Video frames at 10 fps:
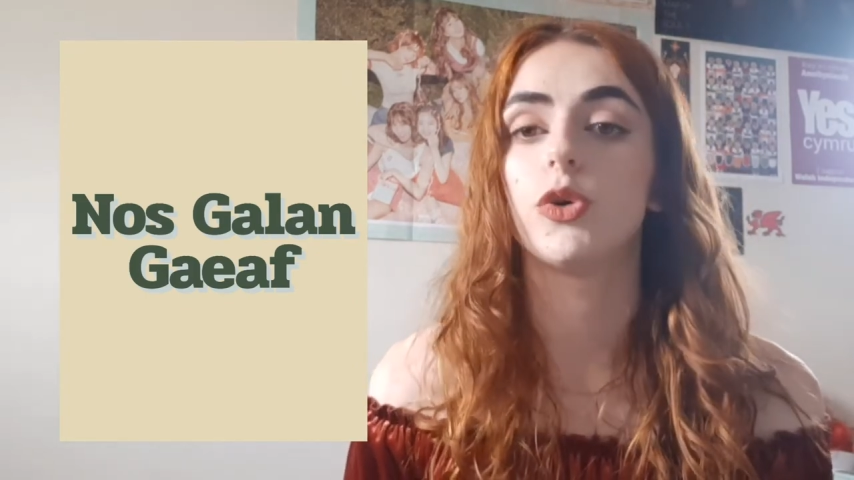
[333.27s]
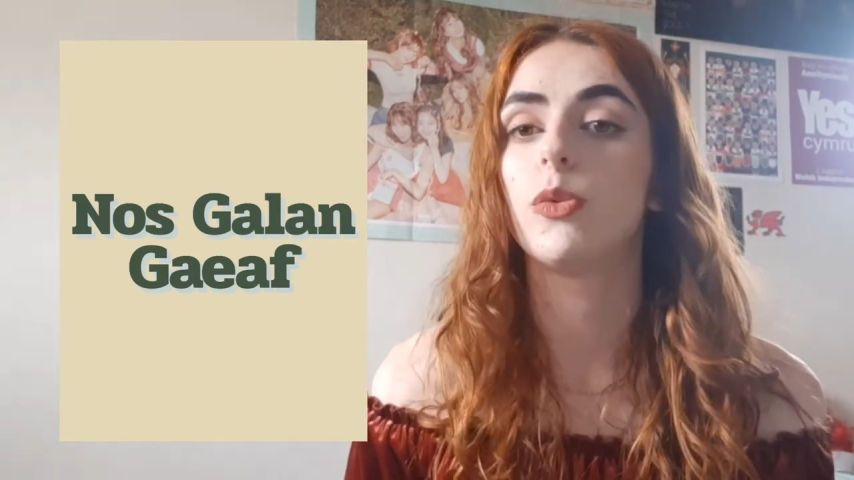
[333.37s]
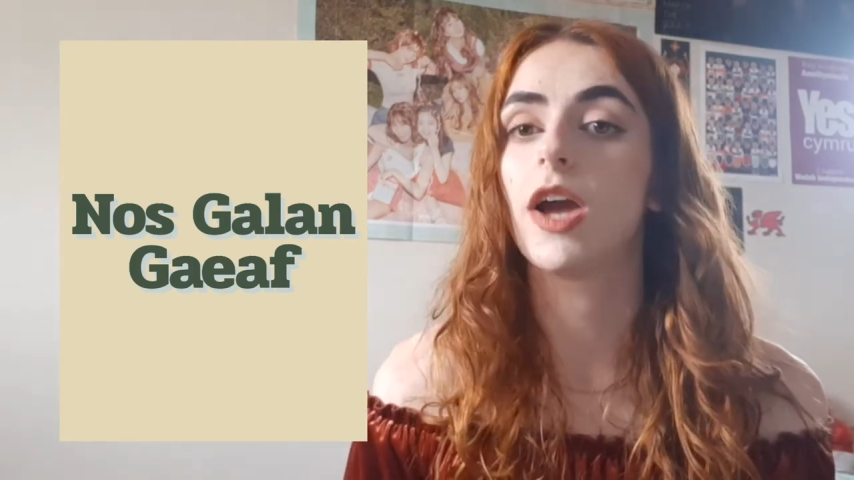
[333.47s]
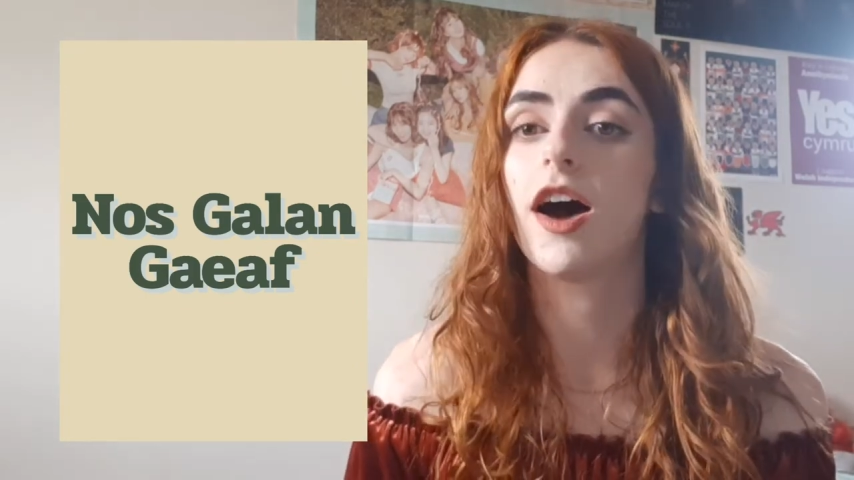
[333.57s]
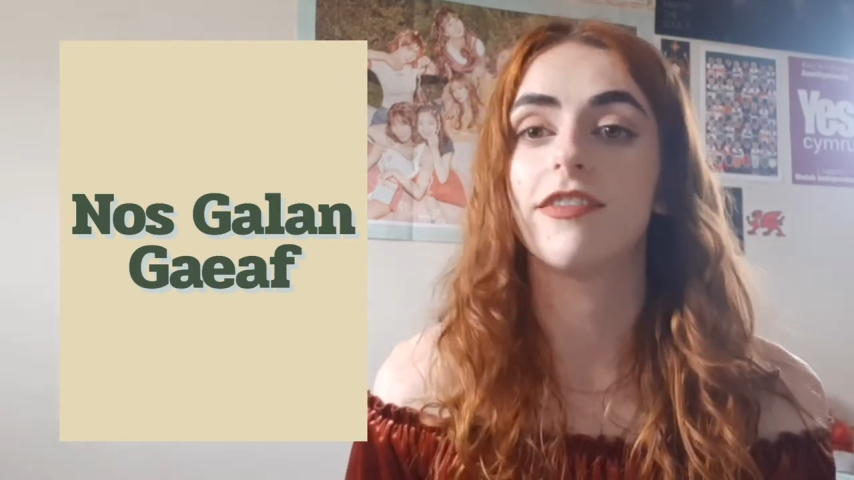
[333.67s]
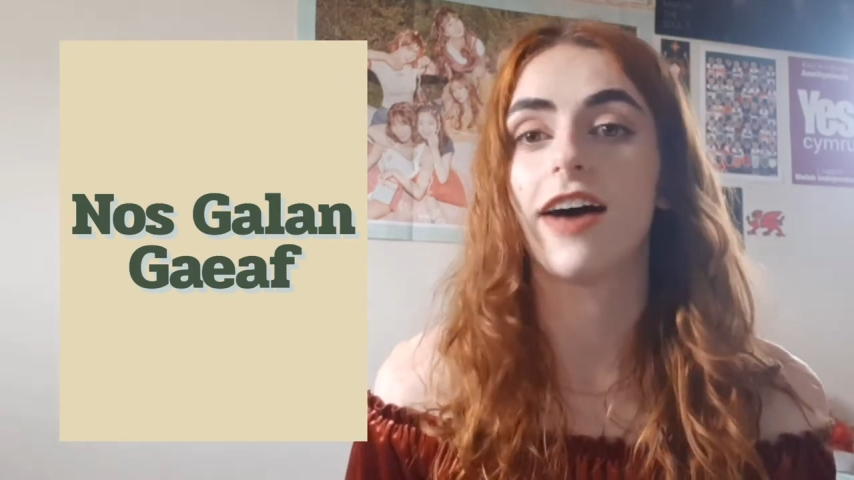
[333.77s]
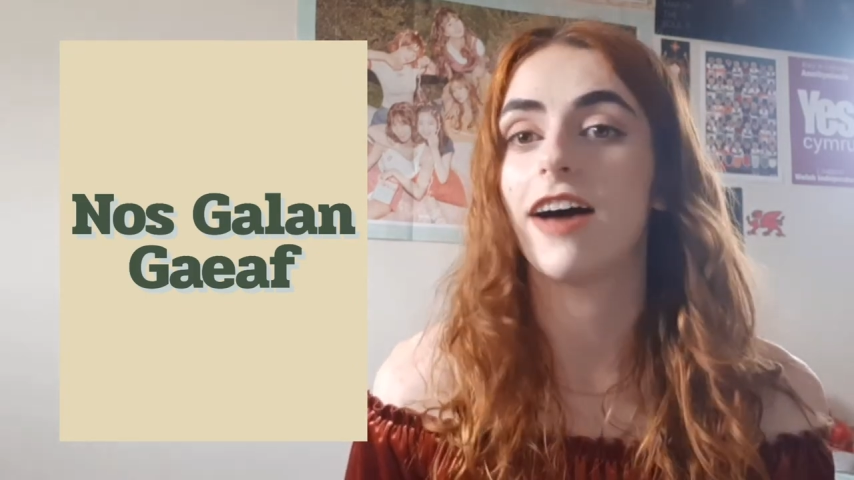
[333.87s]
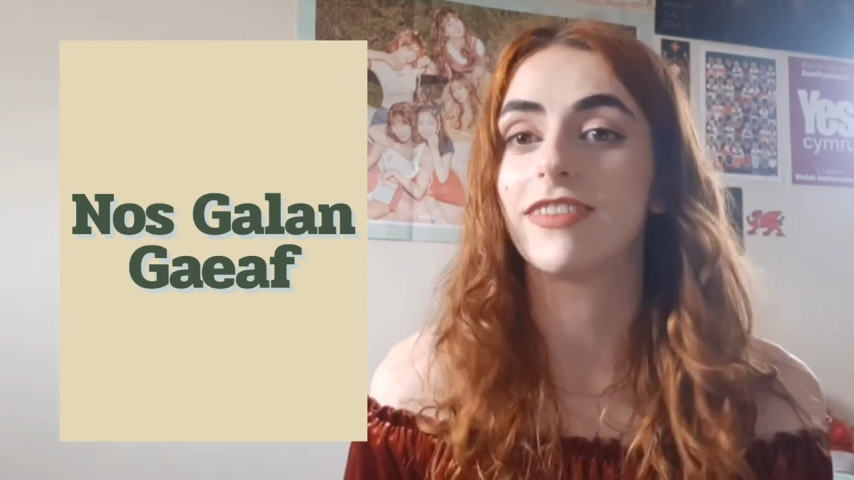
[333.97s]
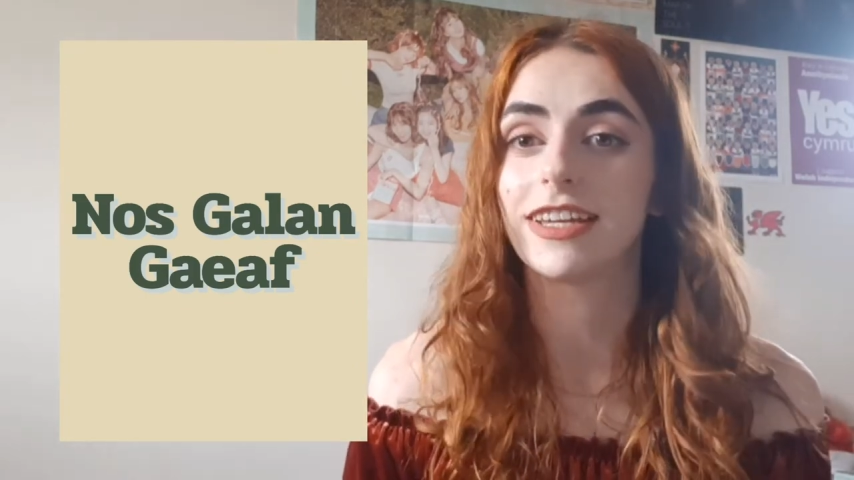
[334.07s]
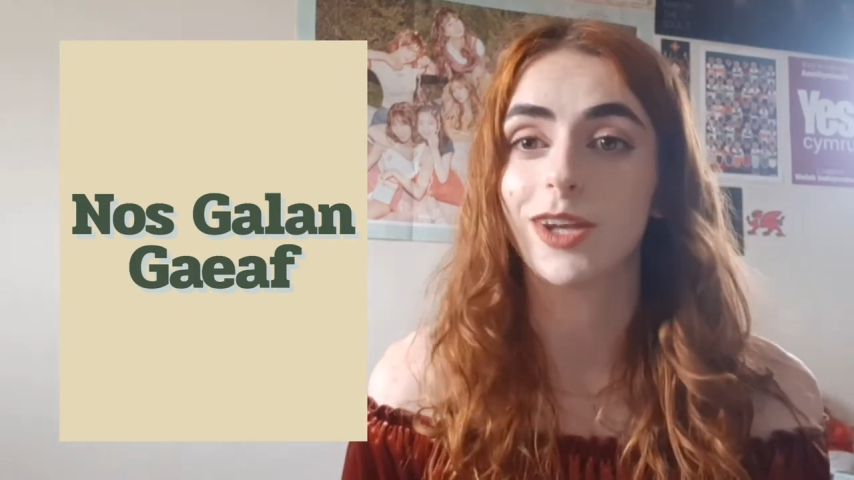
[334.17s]
who we are for
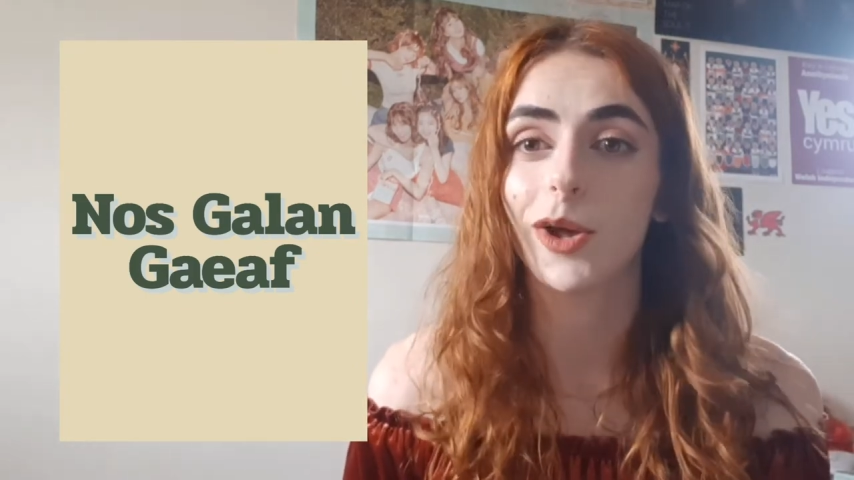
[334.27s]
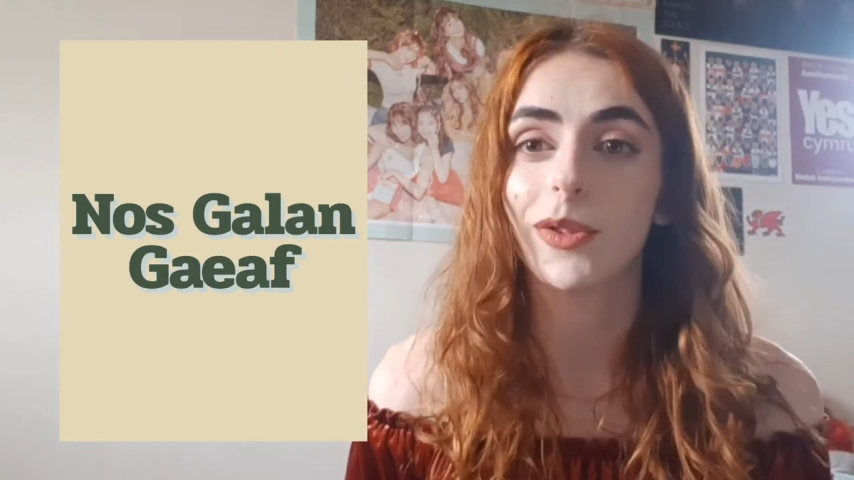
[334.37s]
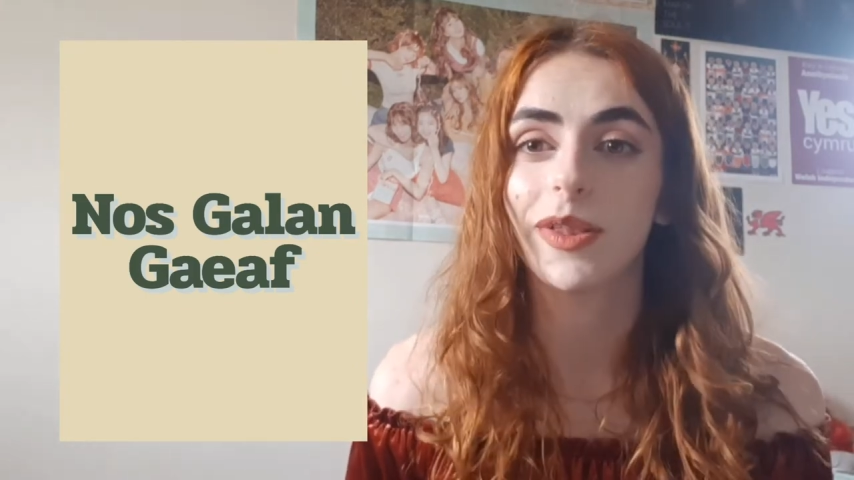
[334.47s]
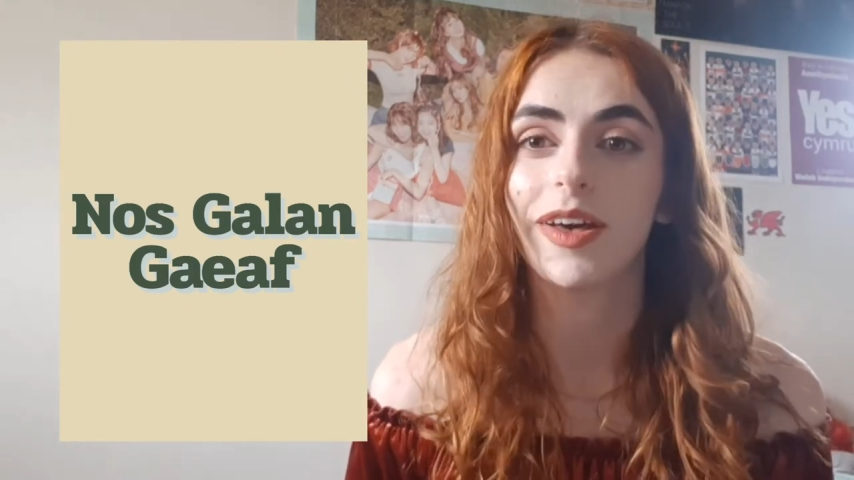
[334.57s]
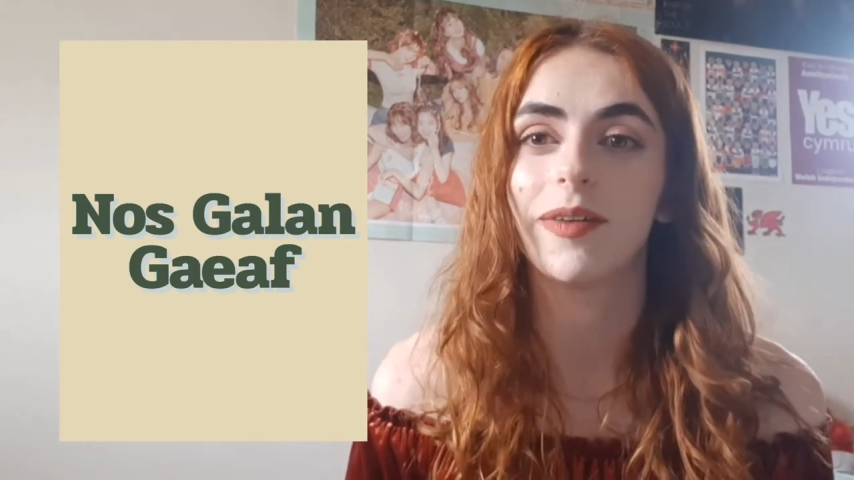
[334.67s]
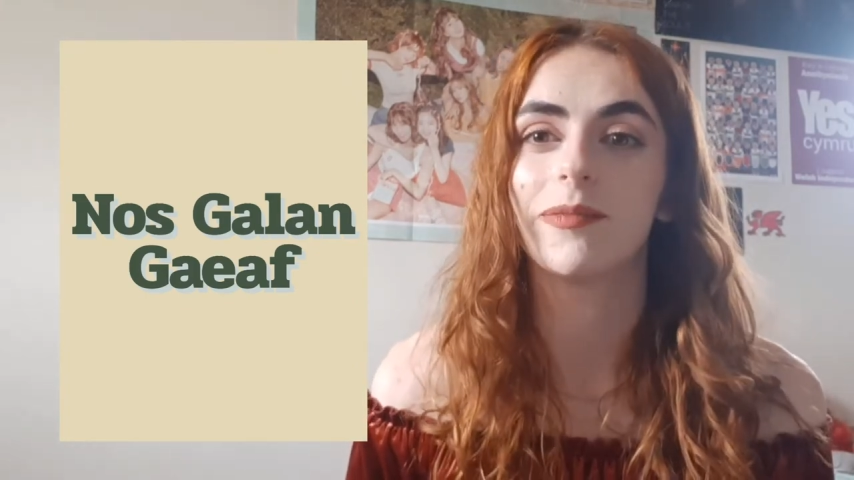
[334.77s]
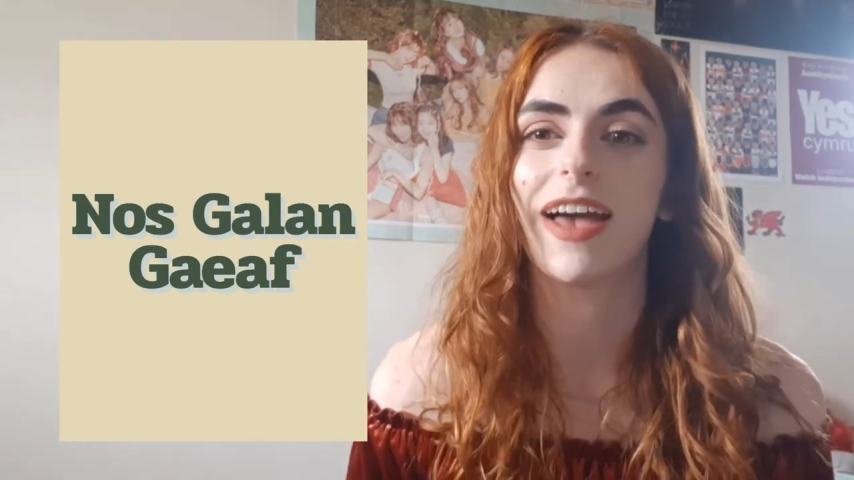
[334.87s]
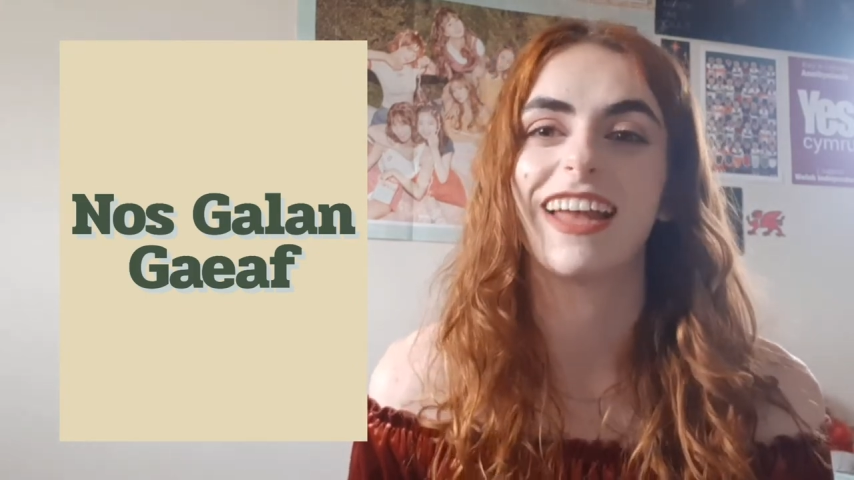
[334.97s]
having known them,